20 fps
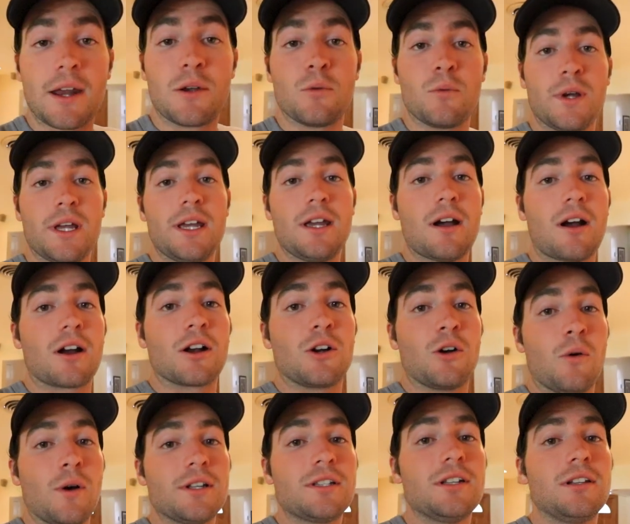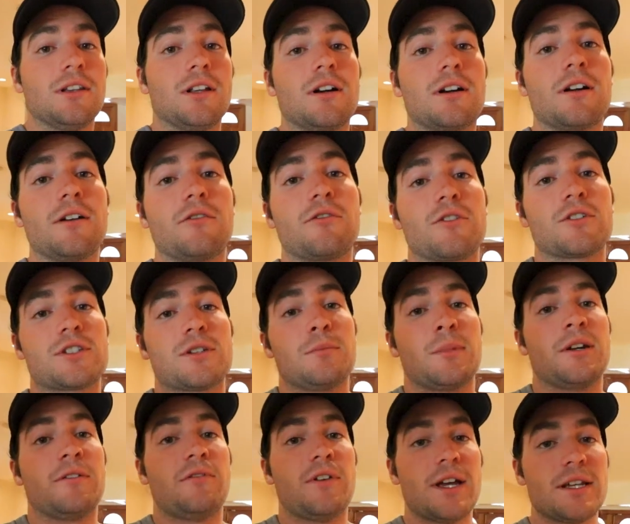And we are going to look for
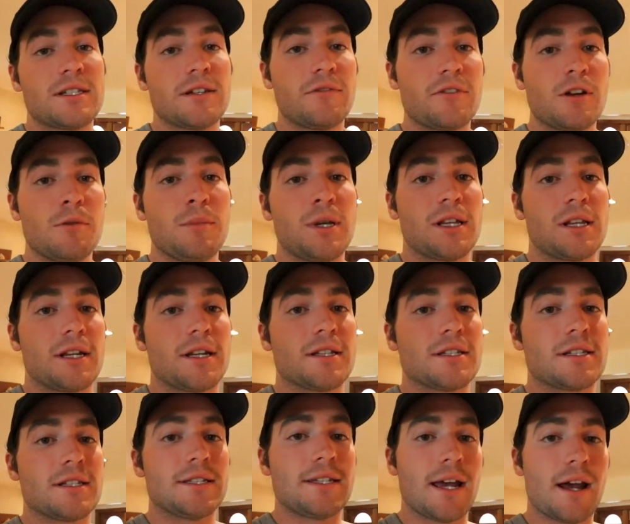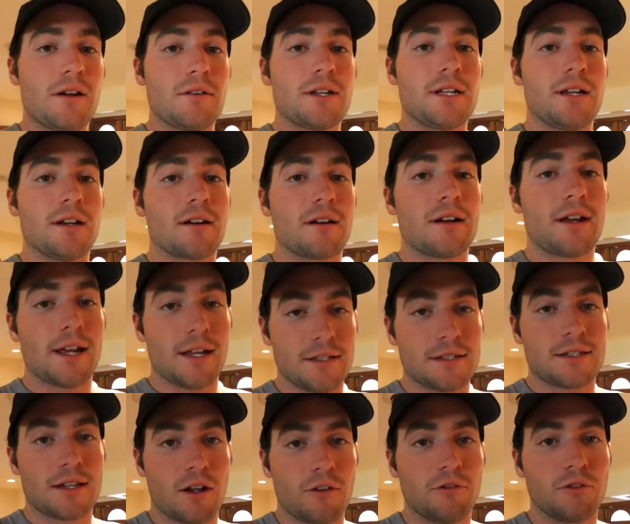some invasive chameleons down here in
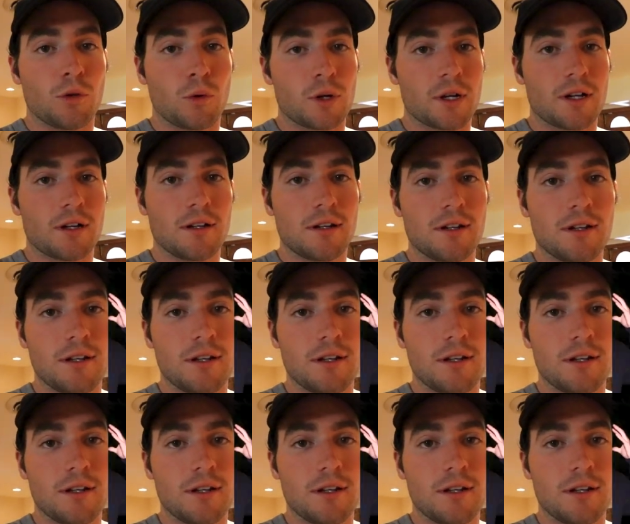South Florida.